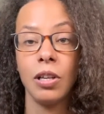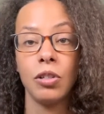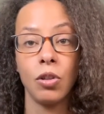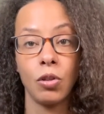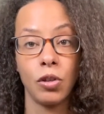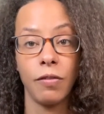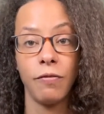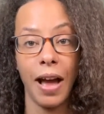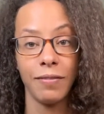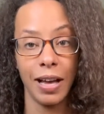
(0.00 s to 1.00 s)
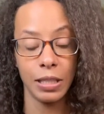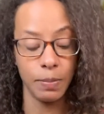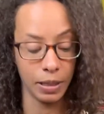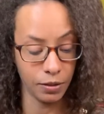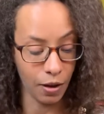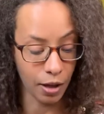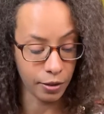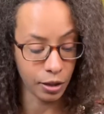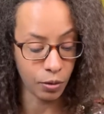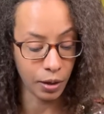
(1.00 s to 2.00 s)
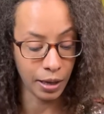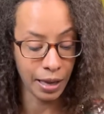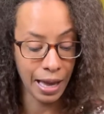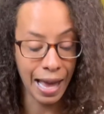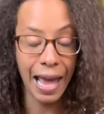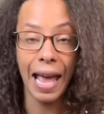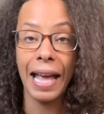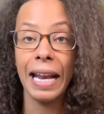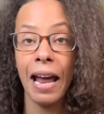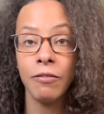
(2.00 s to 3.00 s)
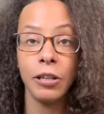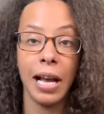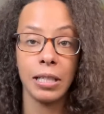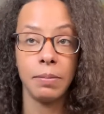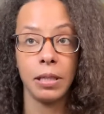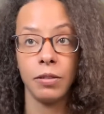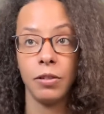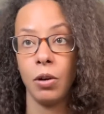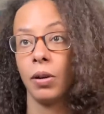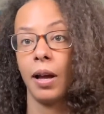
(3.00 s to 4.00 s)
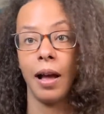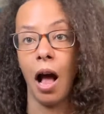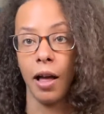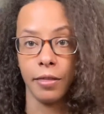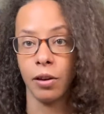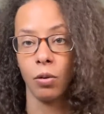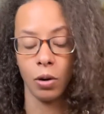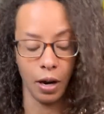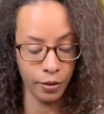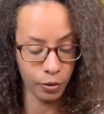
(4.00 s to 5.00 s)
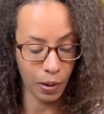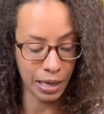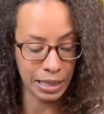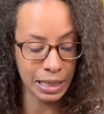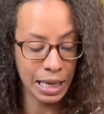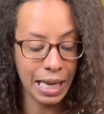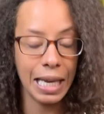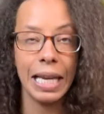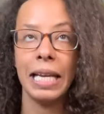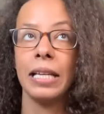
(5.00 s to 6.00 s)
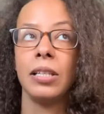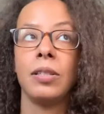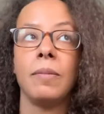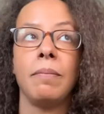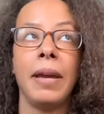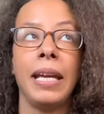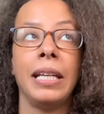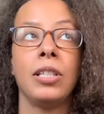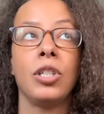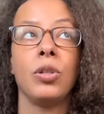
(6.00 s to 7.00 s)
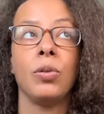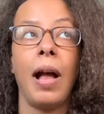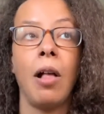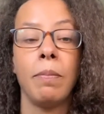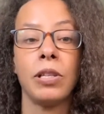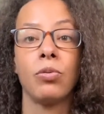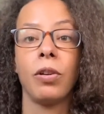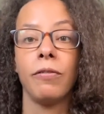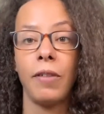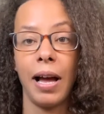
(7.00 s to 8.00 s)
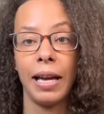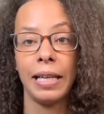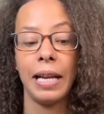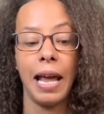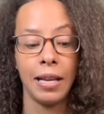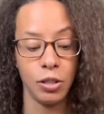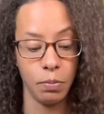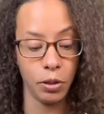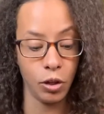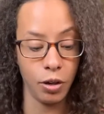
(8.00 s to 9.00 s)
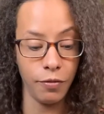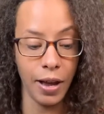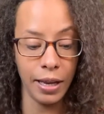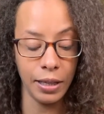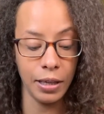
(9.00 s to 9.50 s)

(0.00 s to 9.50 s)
So those are the five aspects of hatha yoga. And every aspect of yoga, hatha or otherwise, is made to help us refine and to purify.